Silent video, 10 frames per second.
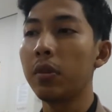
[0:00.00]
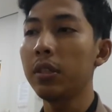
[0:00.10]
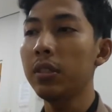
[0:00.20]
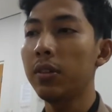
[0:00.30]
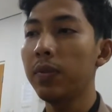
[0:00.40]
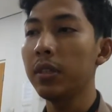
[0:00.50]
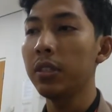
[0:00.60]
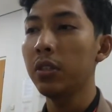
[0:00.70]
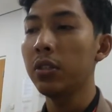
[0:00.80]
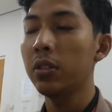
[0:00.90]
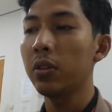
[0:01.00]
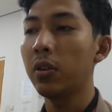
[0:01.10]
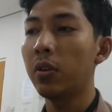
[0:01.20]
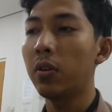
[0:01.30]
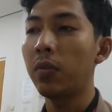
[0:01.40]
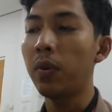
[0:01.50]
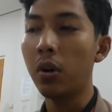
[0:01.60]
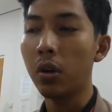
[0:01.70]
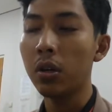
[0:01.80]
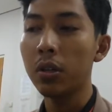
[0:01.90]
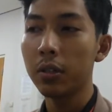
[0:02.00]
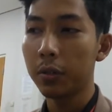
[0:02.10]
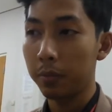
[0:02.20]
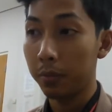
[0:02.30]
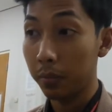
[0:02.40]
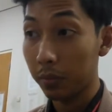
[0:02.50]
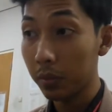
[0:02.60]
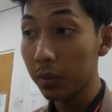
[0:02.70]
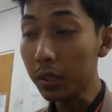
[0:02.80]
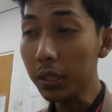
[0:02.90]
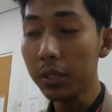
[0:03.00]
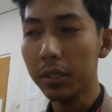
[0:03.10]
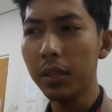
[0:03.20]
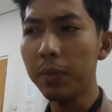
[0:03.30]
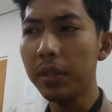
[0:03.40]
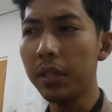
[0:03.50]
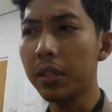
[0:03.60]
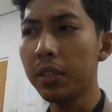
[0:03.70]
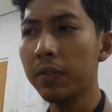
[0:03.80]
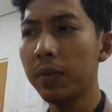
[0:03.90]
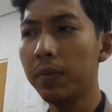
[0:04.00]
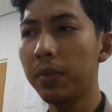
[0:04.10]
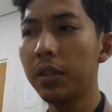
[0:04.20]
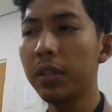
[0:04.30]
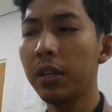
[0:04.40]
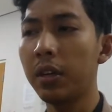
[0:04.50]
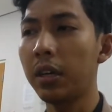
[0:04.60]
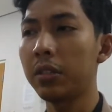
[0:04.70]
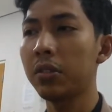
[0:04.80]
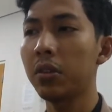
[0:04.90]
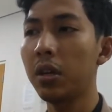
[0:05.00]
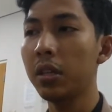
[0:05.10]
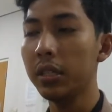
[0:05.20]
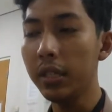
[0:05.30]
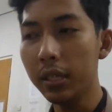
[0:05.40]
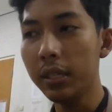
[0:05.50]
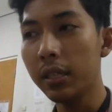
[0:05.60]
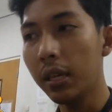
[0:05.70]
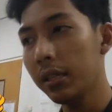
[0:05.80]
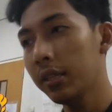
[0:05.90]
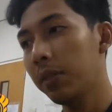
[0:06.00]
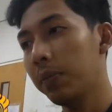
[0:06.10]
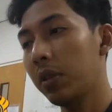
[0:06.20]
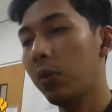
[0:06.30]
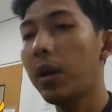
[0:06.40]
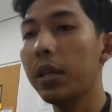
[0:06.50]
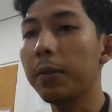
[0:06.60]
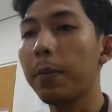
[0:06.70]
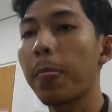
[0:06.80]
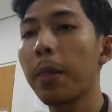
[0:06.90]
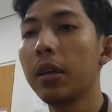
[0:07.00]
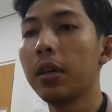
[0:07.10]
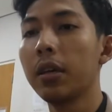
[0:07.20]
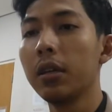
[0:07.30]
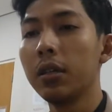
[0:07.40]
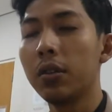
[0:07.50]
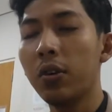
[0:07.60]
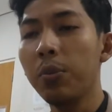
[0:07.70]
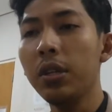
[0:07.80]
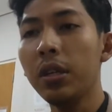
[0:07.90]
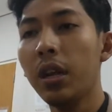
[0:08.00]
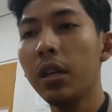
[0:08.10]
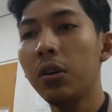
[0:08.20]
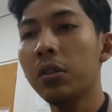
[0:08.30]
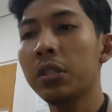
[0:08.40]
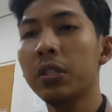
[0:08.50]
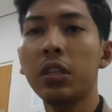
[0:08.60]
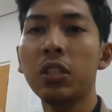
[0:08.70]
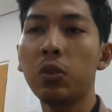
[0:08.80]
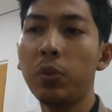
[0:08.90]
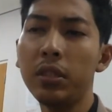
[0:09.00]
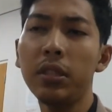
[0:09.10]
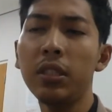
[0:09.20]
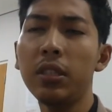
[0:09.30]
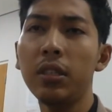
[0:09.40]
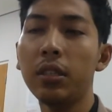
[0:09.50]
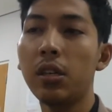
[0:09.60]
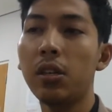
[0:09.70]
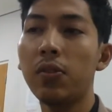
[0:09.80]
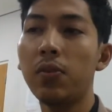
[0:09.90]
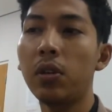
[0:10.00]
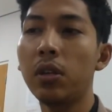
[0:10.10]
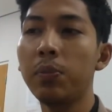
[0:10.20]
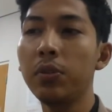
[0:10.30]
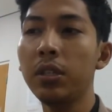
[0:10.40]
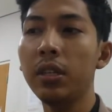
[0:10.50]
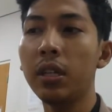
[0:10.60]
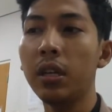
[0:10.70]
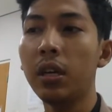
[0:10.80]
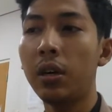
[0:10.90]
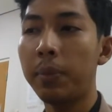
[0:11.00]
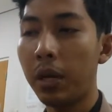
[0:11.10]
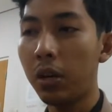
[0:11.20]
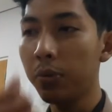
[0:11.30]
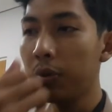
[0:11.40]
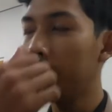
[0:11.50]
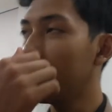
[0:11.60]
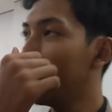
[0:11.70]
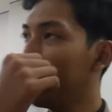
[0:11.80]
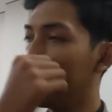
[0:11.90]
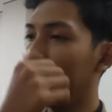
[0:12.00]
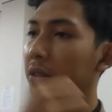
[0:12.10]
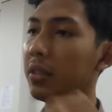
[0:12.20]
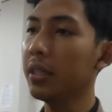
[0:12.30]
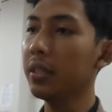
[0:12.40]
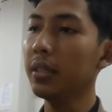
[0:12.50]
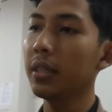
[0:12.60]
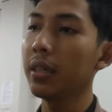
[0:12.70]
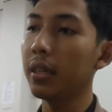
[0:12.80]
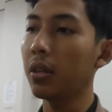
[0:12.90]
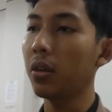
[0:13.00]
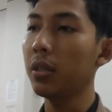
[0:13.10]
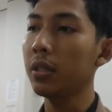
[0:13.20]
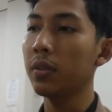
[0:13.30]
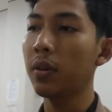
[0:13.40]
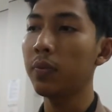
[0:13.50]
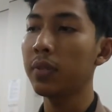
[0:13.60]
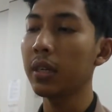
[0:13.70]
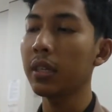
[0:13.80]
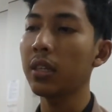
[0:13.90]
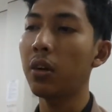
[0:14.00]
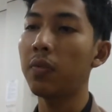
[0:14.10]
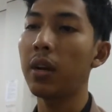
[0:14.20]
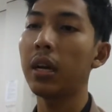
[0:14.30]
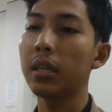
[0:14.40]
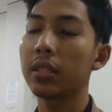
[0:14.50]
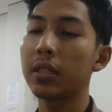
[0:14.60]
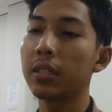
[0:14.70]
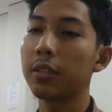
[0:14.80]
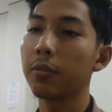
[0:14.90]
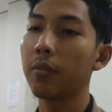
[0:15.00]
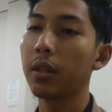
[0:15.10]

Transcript: it is the first introduced for $750 in 1971. The computer relied on the series switches for inputting data by output data by turning an on or off series of lights.